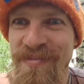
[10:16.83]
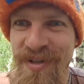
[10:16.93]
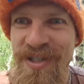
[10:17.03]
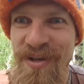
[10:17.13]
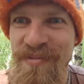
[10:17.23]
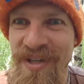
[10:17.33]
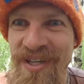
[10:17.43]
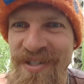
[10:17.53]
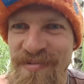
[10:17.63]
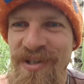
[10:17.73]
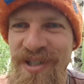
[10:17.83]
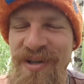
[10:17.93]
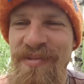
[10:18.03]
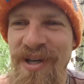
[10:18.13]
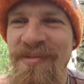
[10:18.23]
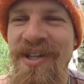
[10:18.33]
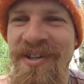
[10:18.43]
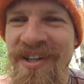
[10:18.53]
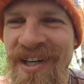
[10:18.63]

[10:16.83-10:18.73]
Pick it up. Yes, pick it up. Come here.